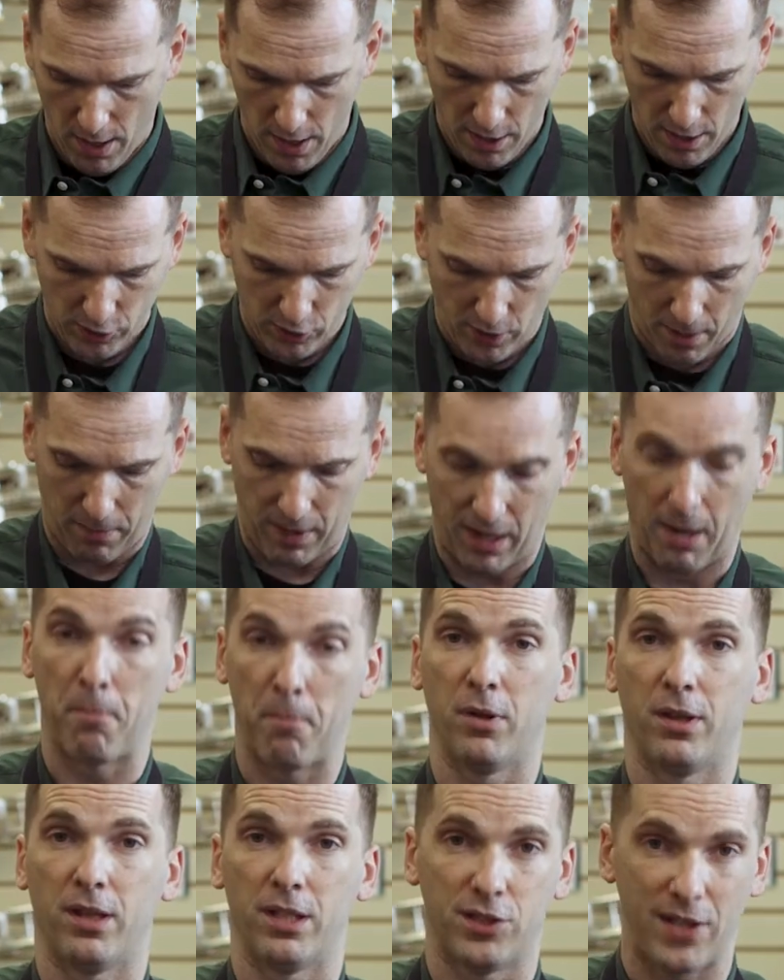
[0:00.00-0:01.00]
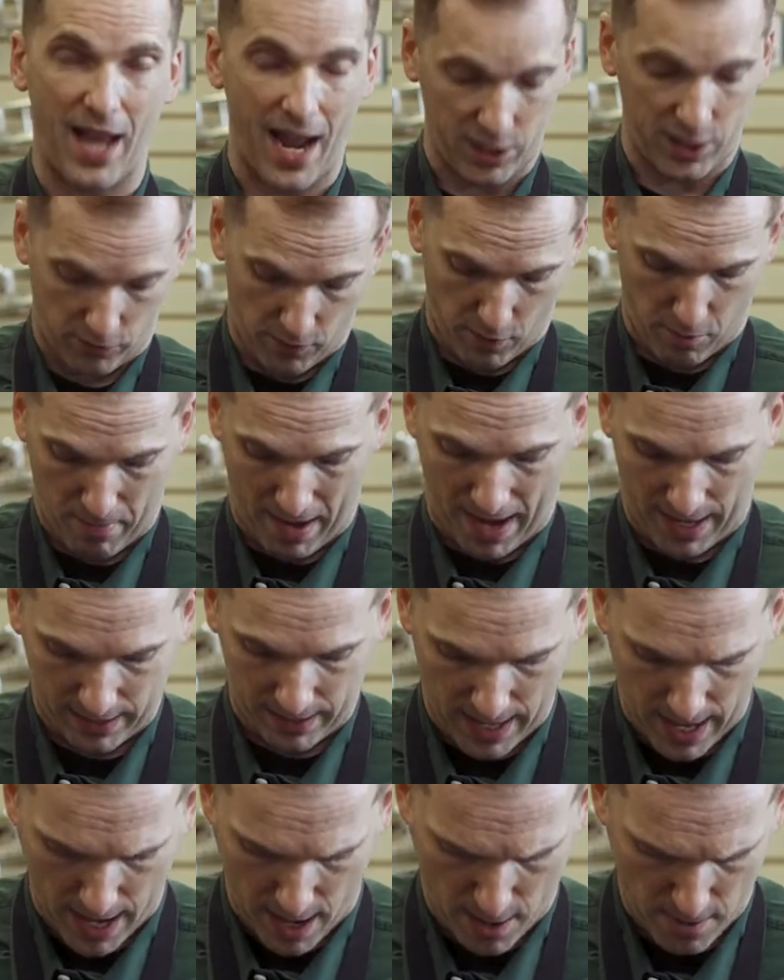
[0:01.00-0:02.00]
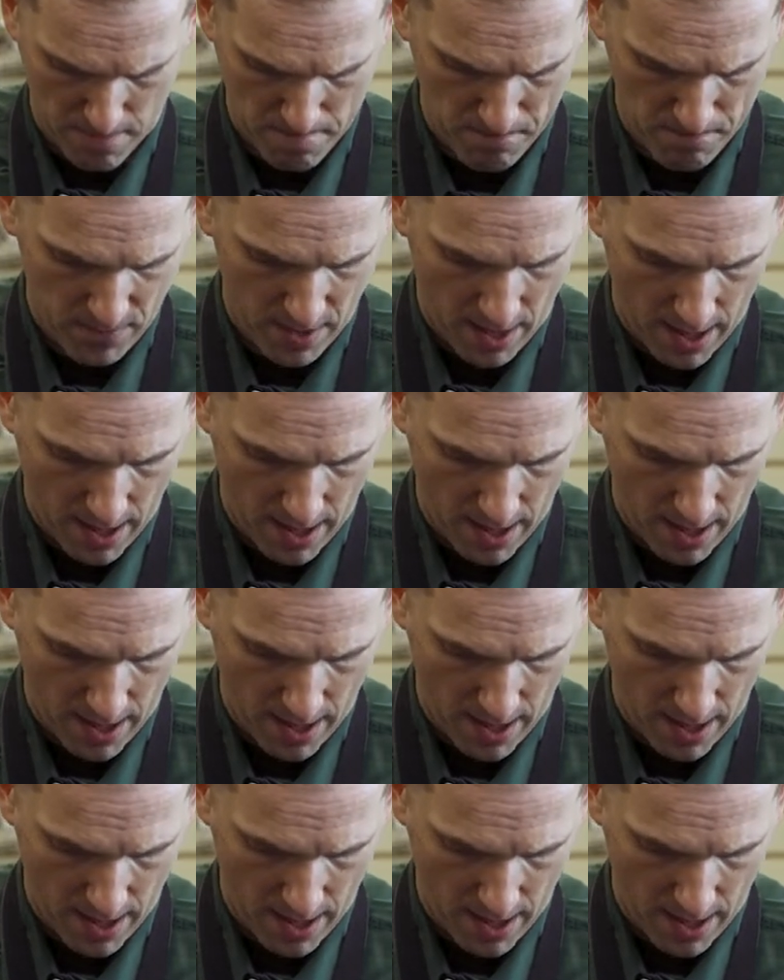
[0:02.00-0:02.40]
So I'm going to put the saxophone back down.